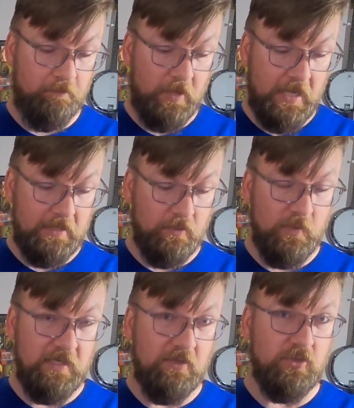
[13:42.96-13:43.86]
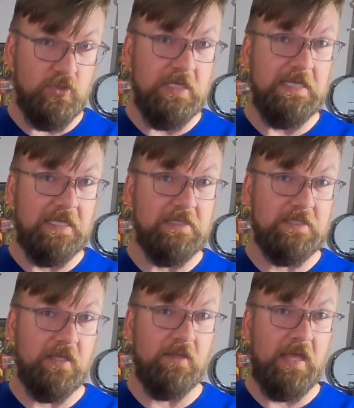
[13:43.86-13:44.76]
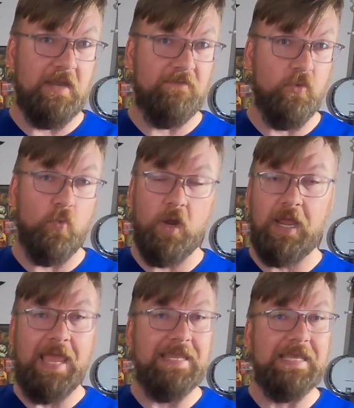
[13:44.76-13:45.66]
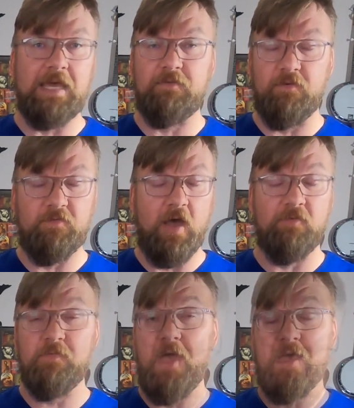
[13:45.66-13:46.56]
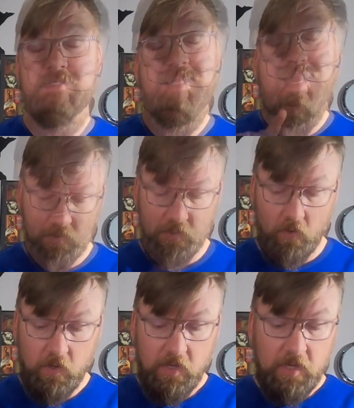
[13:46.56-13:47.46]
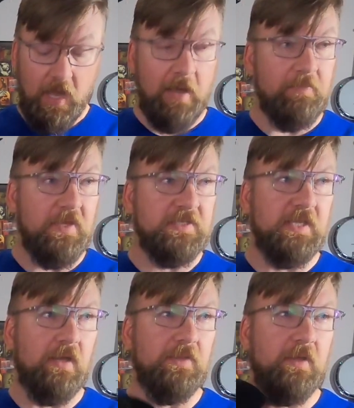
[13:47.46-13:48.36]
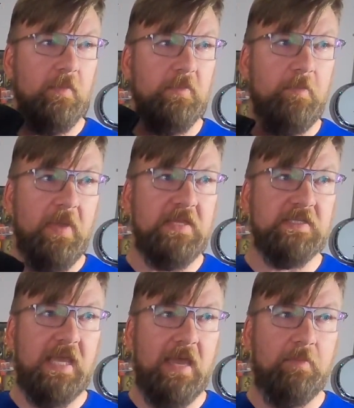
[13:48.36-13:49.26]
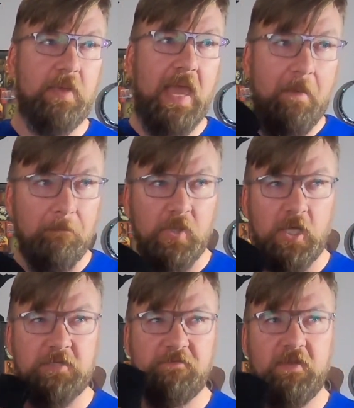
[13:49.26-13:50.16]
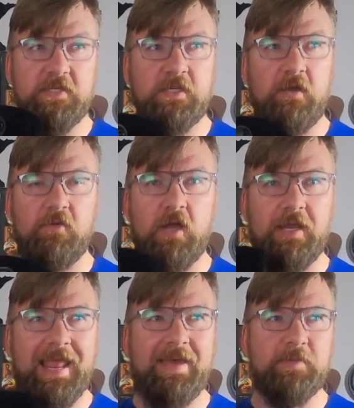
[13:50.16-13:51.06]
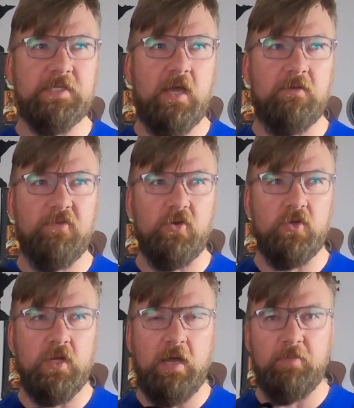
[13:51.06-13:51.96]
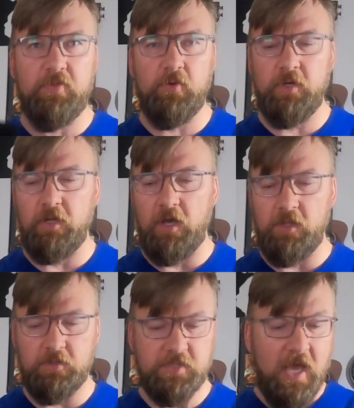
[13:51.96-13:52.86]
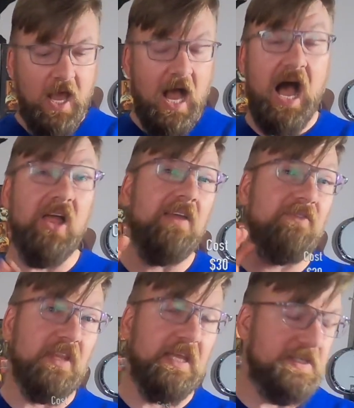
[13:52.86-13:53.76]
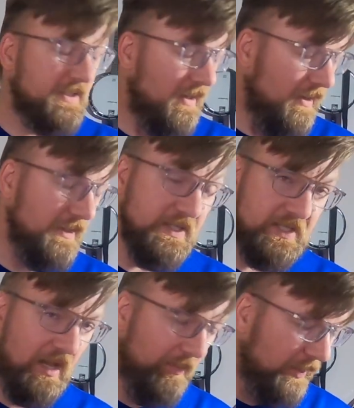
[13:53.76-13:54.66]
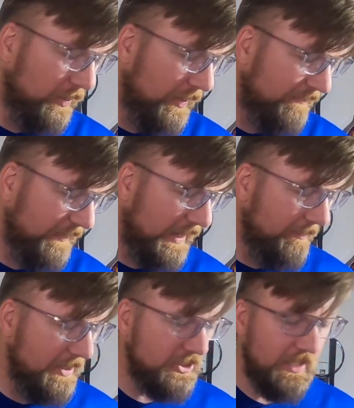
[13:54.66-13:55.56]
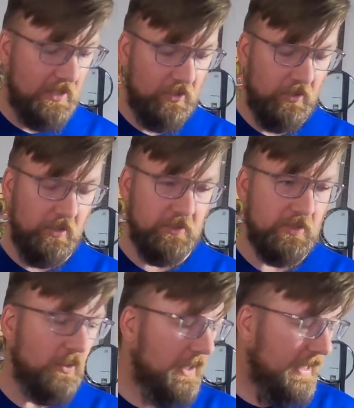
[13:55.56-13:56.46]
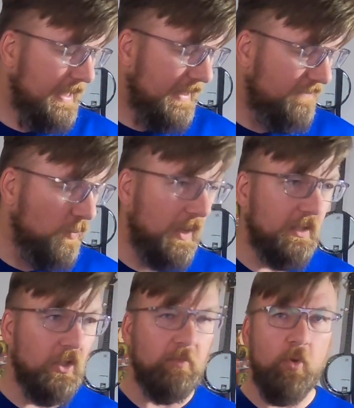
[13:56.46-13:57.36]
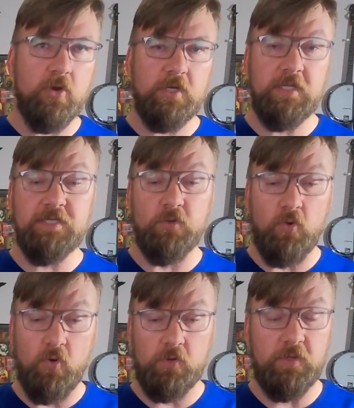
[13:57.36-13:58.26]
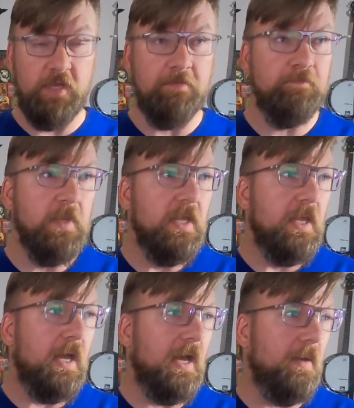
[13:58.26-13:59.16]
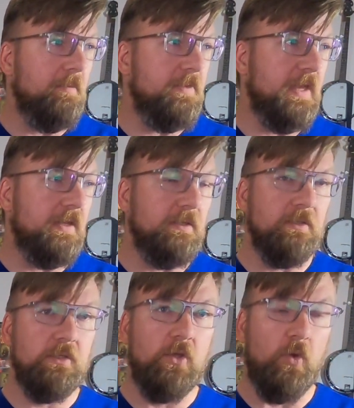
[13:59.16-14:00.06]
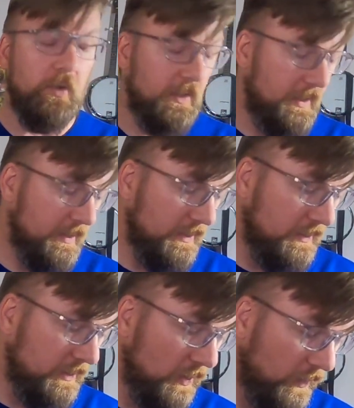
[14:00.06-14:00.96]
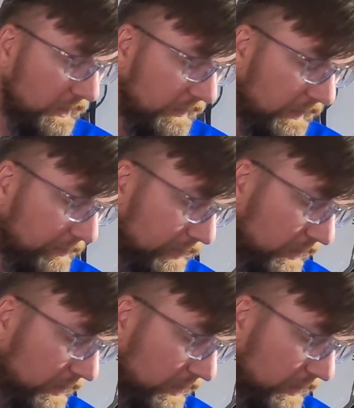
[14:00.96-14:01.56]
but you need to consider that if you're wearing any kind of a valve mask. So they sell the Basecamp M Plus face cover on Amazon for $30. I'll have links to all these down below. I forgot to mention that earlier. So if you want to look more into these or order them, then go to the link